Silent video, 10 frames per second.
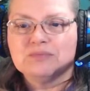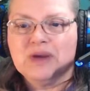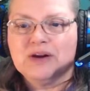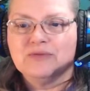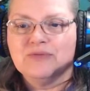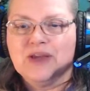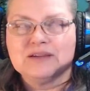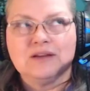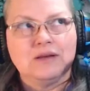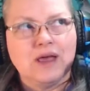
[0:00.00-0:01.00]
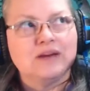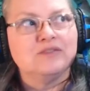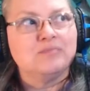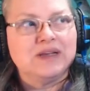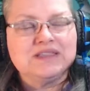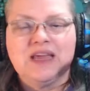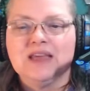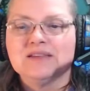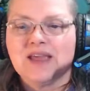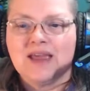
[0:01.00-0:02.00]
Matter of fact, a lot of my
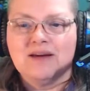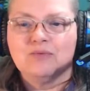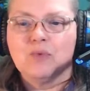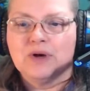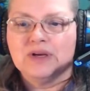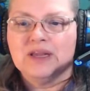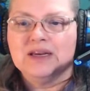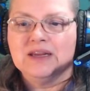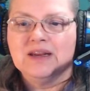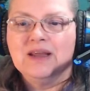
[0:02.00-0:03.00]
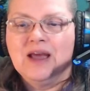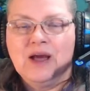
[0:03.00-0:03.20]
tanks have one in it.